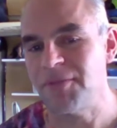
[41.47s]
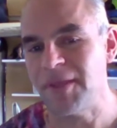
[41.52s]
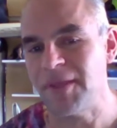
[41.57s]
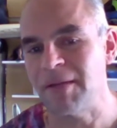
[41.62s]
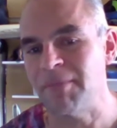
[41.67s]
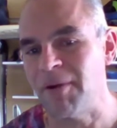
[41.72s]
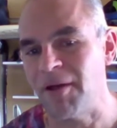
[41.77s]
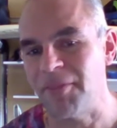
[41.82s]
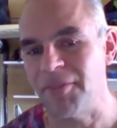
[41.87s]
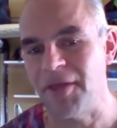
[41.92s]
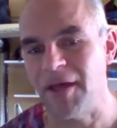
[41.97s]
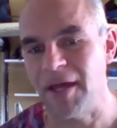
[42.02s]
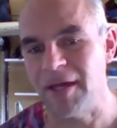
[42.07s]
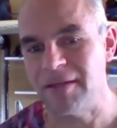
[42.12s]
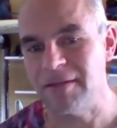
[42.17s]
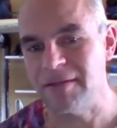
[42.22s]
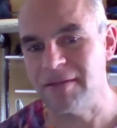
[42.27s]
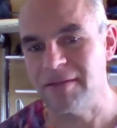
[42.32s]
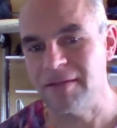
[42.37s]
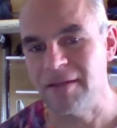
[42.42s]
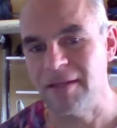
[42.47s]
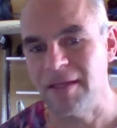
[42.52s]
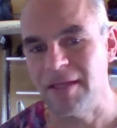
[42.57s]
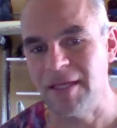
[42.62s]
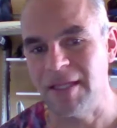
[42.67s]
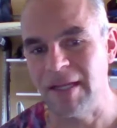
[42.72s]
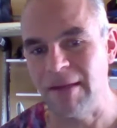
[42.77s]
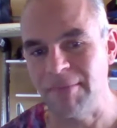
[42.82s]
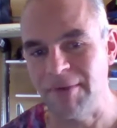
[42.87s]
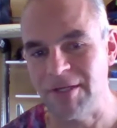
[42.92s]
Think about that,
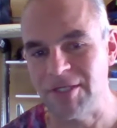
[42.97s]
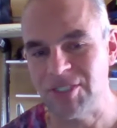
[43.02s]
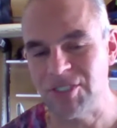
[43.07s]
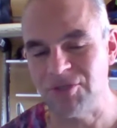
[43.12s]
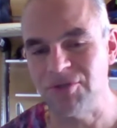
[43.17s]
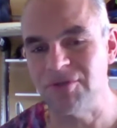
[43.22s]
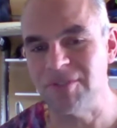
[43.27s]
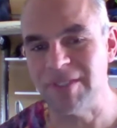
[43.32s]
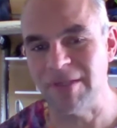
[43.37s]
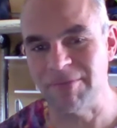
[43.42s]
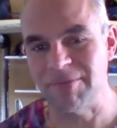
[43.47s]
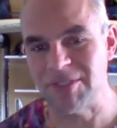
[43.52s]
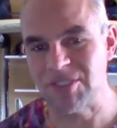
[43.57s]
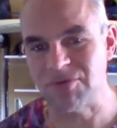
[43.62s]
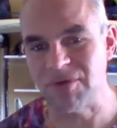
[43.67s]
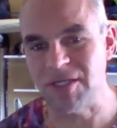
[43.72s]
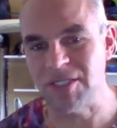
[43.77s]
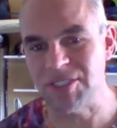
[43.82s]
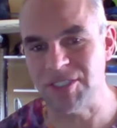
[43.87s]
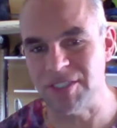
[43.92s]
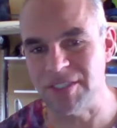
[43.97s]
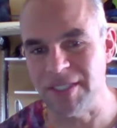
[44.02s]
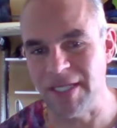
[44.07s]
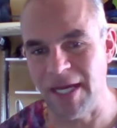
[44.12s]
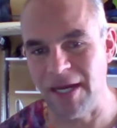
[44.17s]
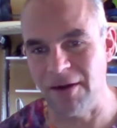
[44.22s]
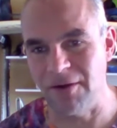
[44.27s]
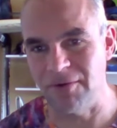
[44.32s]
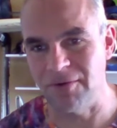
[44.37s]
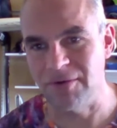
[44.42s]
and I'm going to show you a demonstration
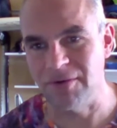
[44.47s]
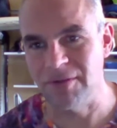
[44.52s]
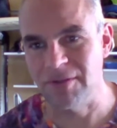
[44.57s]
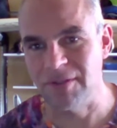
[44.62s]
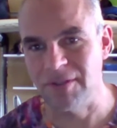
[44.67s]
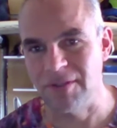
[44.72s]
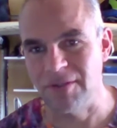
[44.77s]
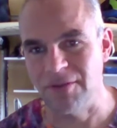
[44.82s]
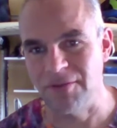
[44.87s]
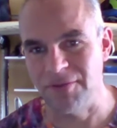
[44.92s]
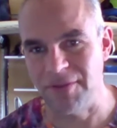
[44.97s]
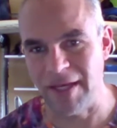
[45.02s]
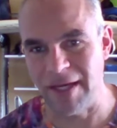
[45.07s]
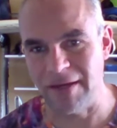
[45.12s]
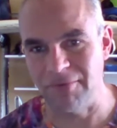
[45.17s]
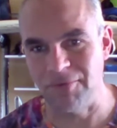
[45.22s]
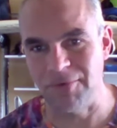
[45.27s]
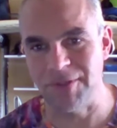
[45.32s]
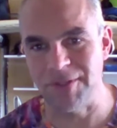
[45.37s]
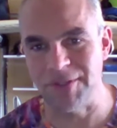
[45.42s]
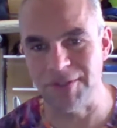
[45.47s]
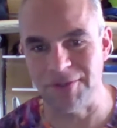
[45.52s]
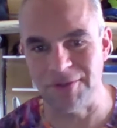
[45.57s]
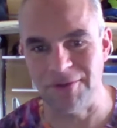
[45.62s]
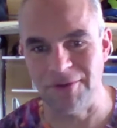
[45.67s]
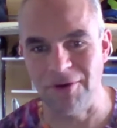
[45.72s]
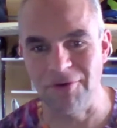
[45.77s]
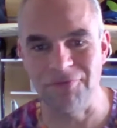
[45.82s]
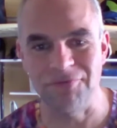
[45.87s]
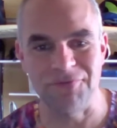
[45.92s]
now that
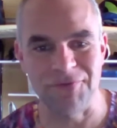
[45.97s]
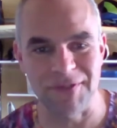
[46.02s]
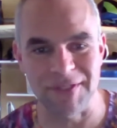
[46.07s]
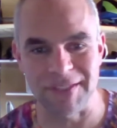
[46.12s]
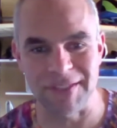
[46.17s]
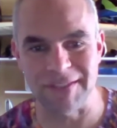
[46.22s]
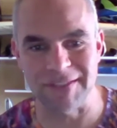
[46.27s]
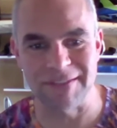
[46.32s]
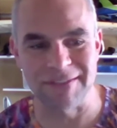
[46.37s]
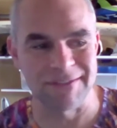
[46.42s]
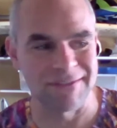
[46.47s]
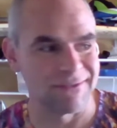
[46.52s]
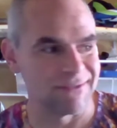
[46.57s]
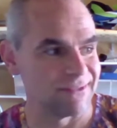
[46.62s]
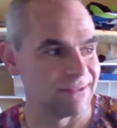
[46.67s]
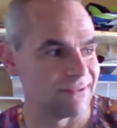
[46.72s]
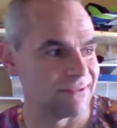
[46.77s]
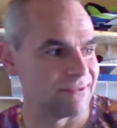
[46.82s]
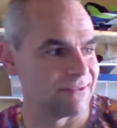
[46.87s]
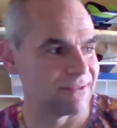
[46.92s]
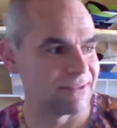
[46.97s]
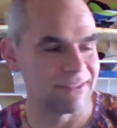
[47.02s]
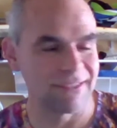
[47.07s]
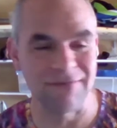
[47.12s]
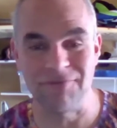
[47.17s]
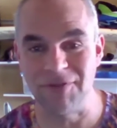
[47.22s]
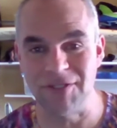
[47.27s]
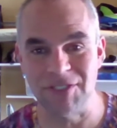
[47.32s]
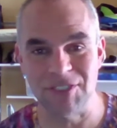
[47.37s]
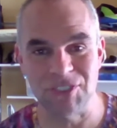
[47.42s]
will hopefully
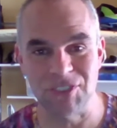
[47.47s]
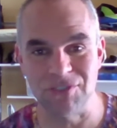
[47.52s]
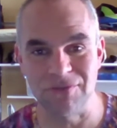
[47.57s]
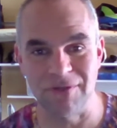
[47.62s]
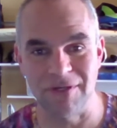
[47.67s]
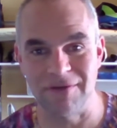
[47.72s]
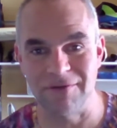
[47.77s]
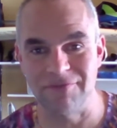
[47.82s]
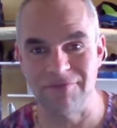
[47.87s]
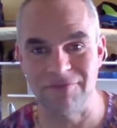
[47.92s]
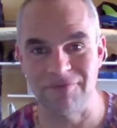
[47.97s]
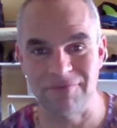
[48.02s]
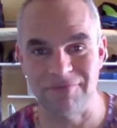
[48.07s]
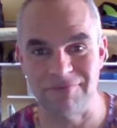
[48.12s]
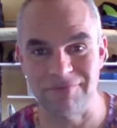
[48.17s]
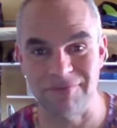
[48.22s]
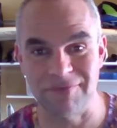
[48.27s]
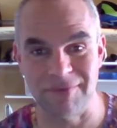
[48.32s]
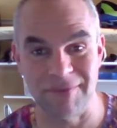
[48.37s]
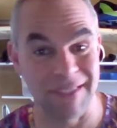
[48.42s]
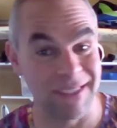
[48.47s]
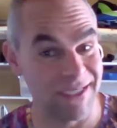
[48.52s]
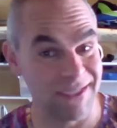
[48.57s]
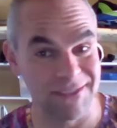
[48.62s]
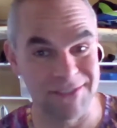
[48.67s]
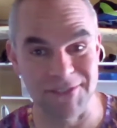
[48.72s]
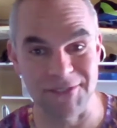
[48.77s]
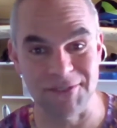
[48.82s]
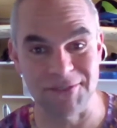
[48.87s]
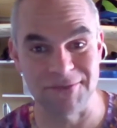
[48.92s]
convince you of the
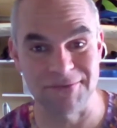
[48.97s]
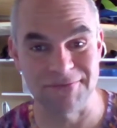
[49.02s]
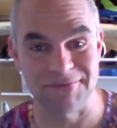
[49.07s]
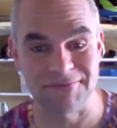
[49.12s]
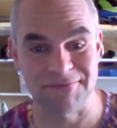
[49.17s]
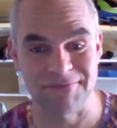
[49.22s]
answer.